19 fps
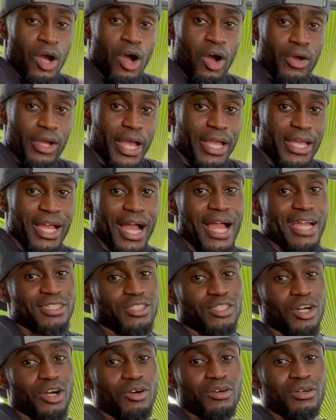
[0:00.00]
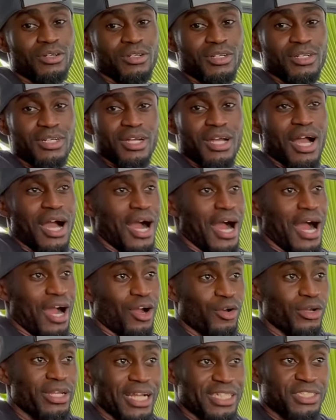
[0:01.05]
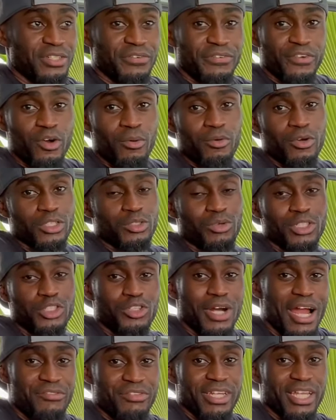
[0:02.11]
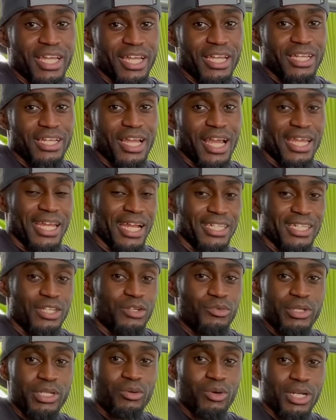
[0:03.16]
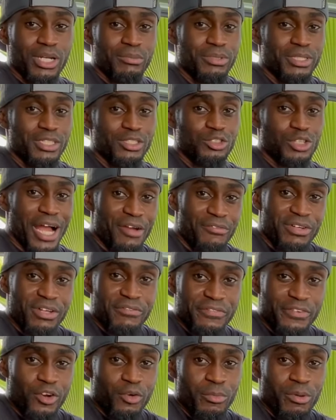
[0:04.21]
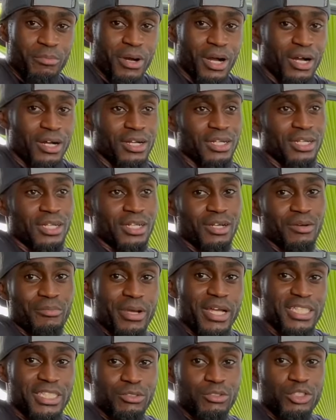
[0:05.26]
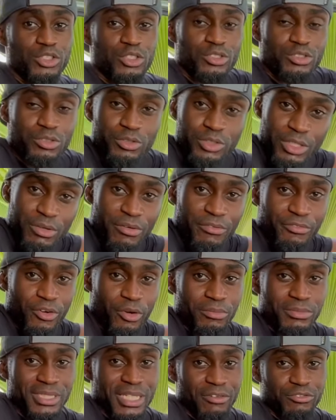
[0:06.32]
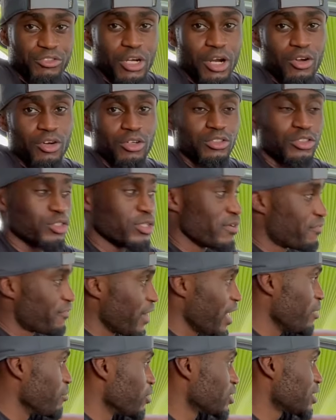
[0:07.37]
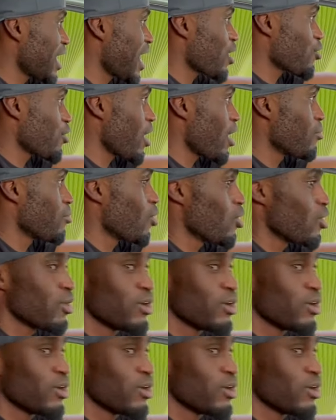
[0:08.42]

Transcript: Okay guys, so I couldn't actually film because we were driving here and I didn't really want to be driving and filming, but basically we were driven from the Dzorwulu to the famous Accra Mall.